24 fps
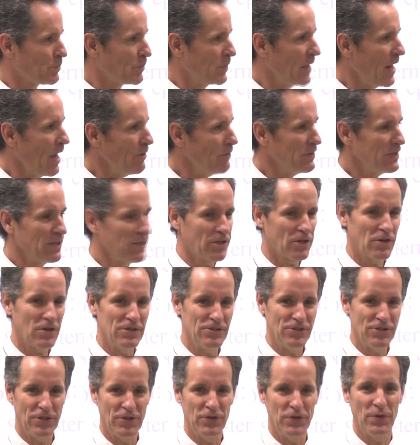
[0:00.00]
But I don't
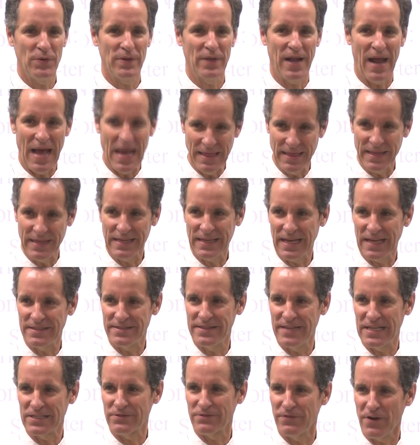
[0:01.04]
encourage you to do that. I think
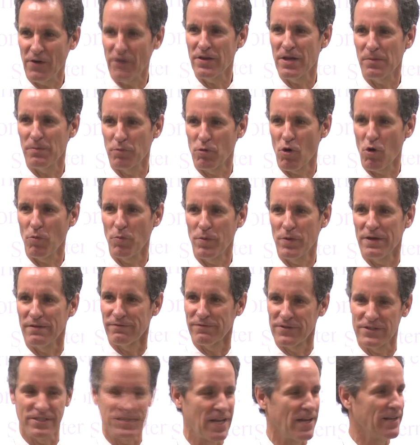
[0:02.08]
that's very appropriate
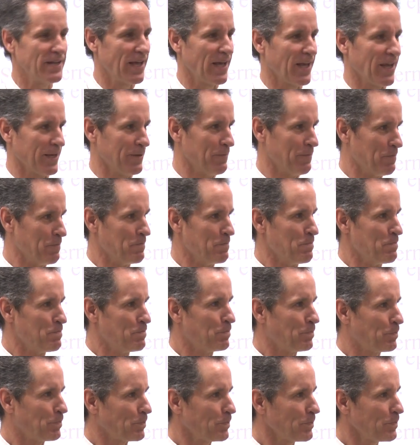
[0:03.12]
for Sunday.
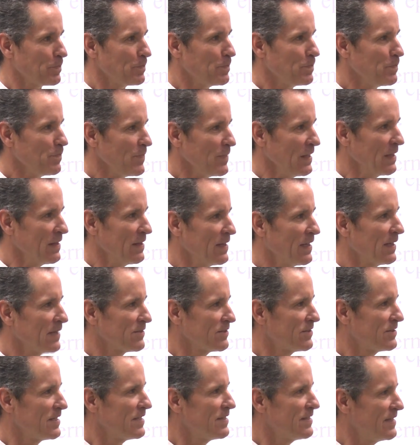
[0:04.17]

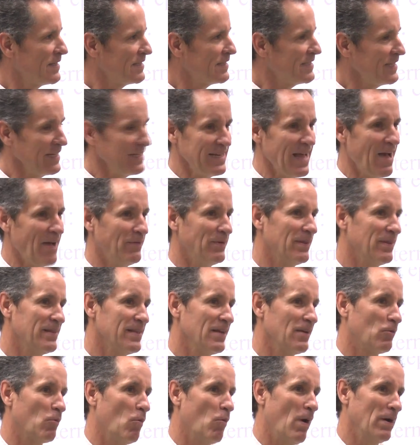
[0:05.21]
Things to sit down and
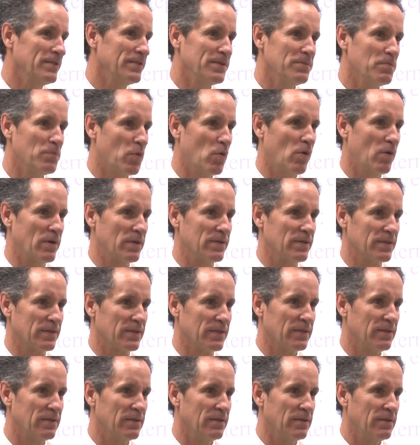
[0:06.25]
think, what's important?
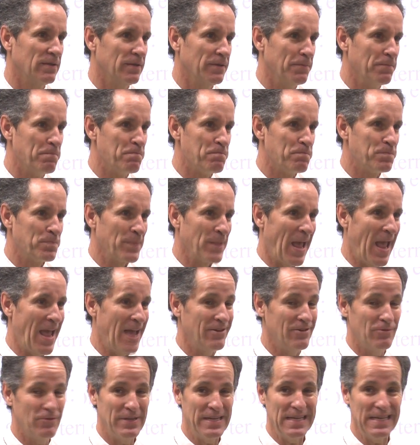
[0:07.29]

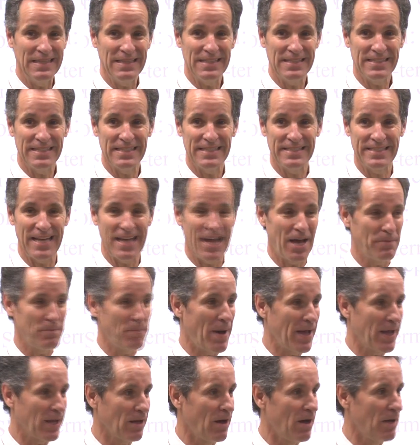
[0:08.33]
And needless to say, on
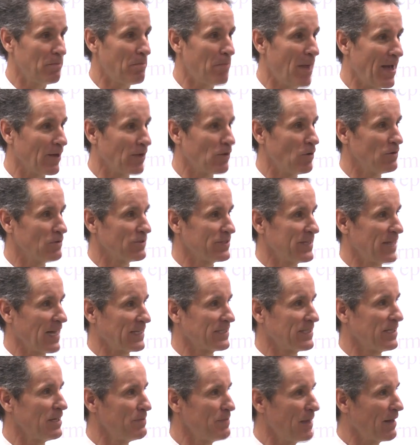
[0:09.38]
my goals
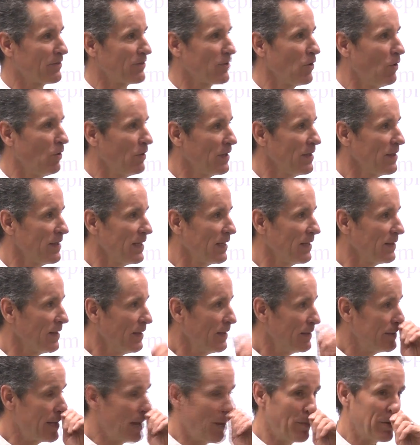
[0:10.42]
section, about the only thing,
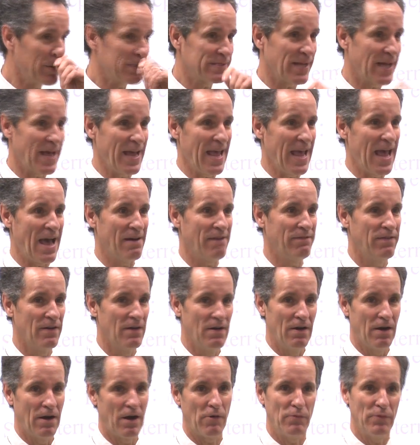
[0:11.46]
numbers I have
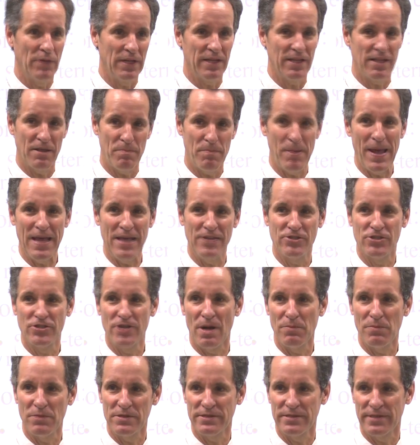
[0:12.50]
are really the page
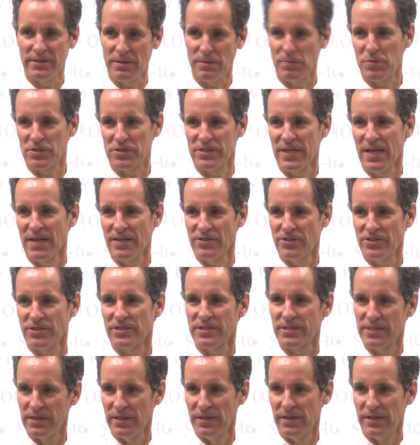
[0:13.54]
numbers and the
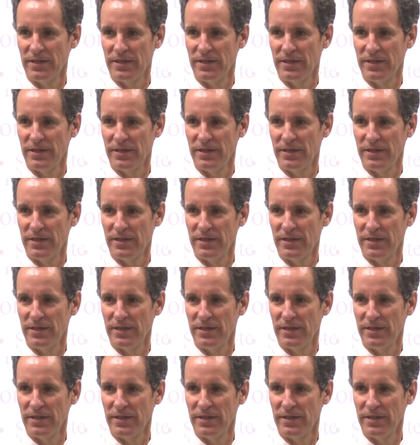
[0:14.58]
percentages,